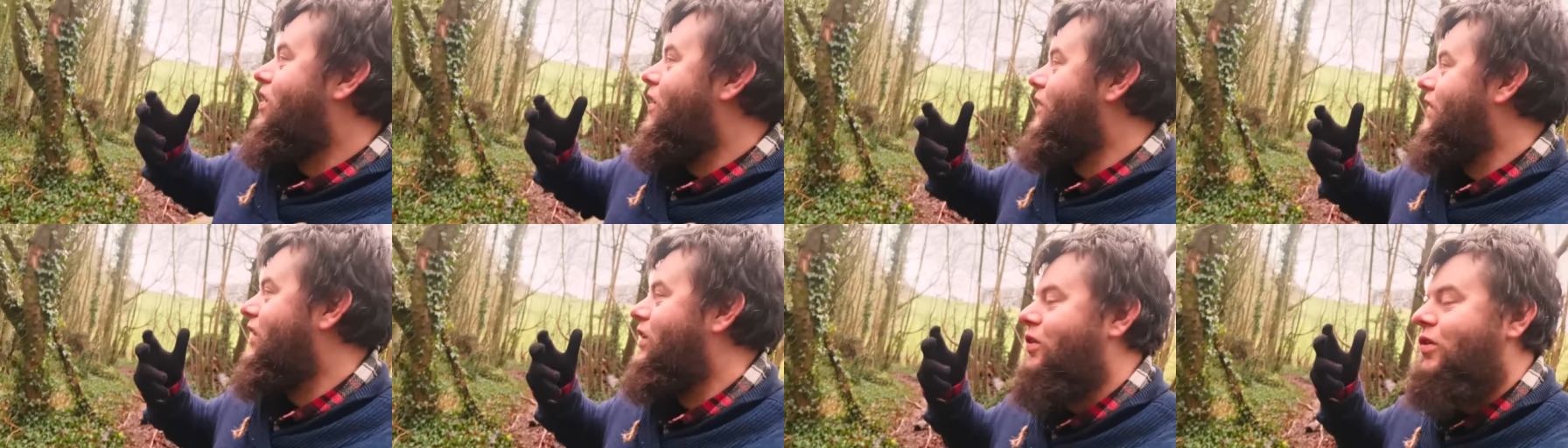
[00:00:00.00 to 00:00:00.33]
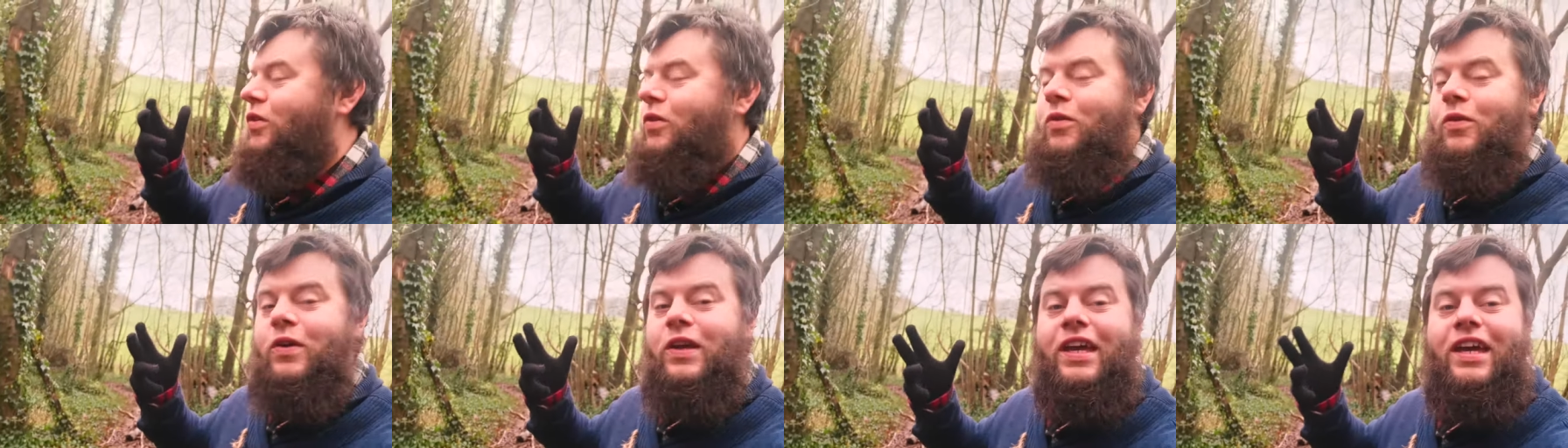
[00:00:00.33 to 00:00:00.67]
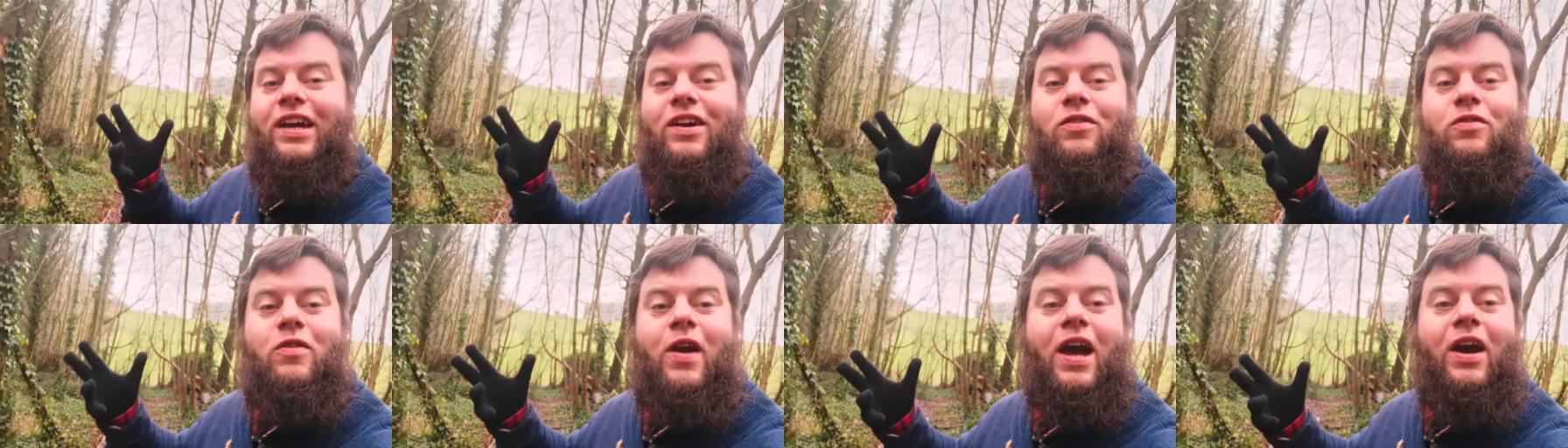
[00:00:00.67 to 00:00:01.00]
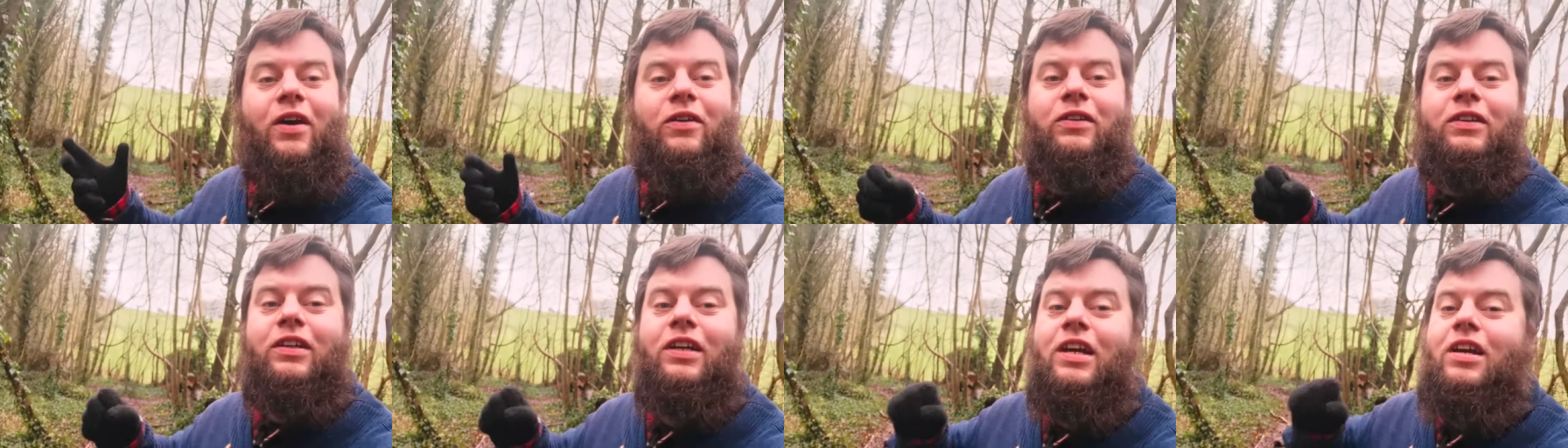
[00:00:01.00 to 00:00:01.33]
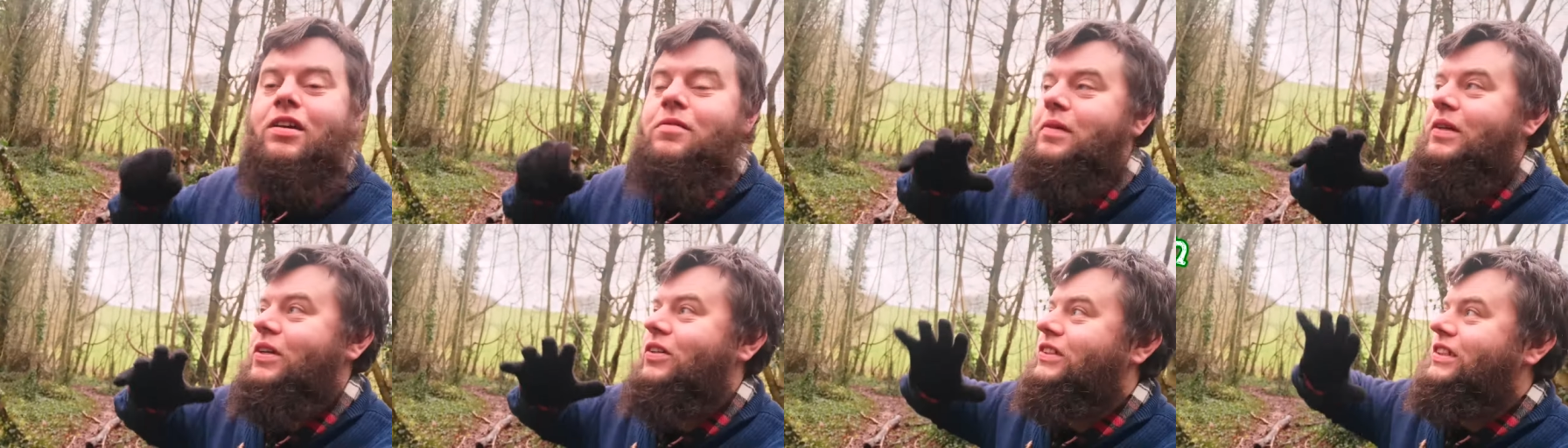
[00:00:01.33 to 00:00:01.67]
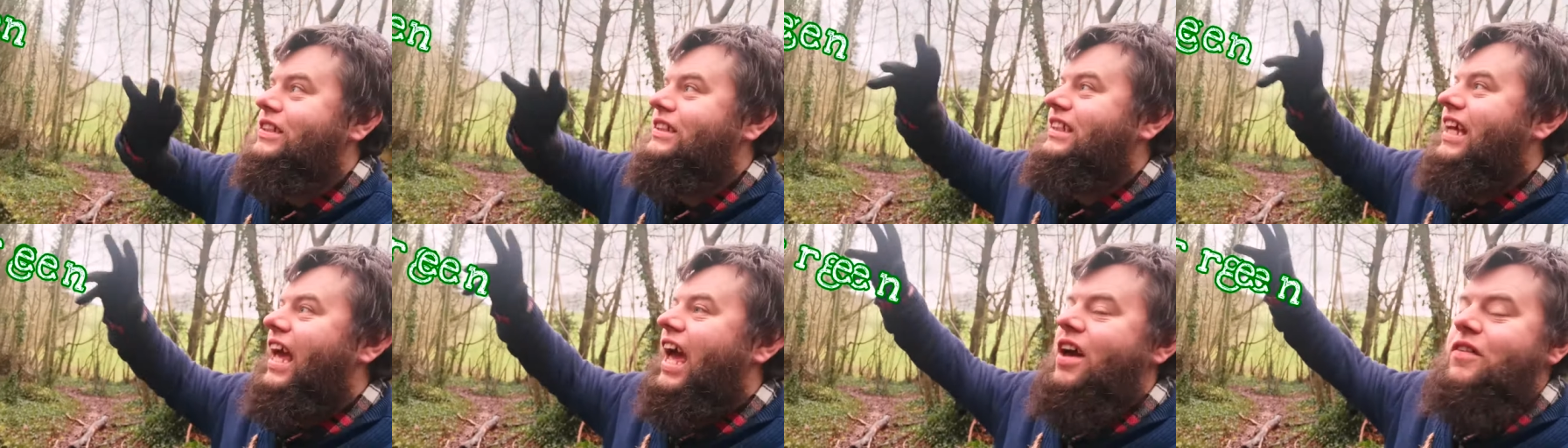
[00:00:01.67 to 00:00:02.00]
growing all year round
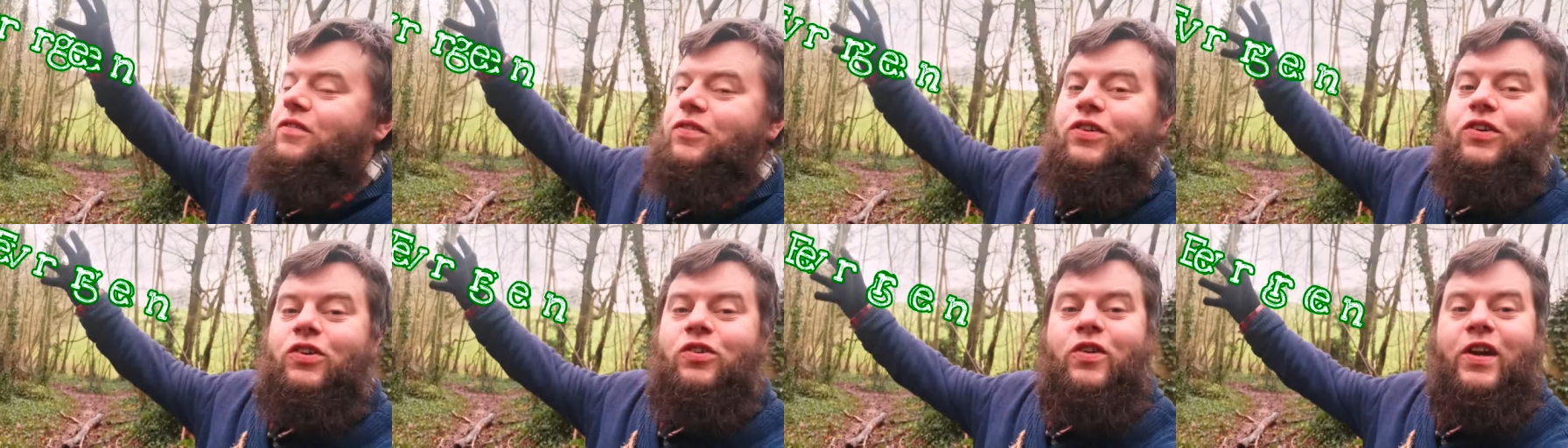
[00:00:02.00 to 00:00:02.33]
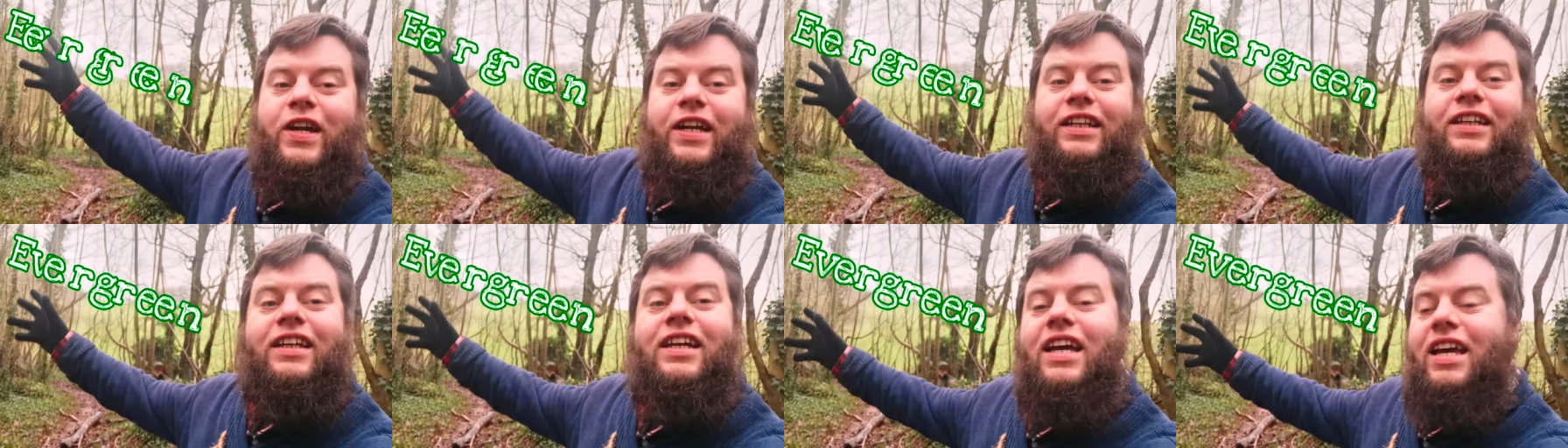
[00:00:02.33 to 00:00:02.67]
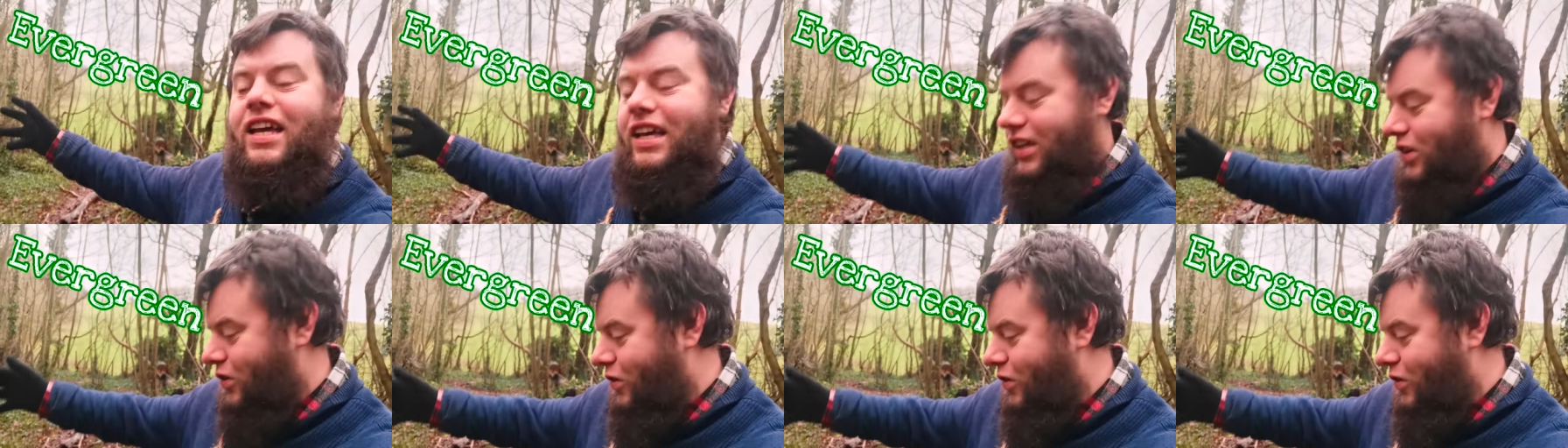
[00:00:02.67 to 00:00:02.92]
because it's evergreen.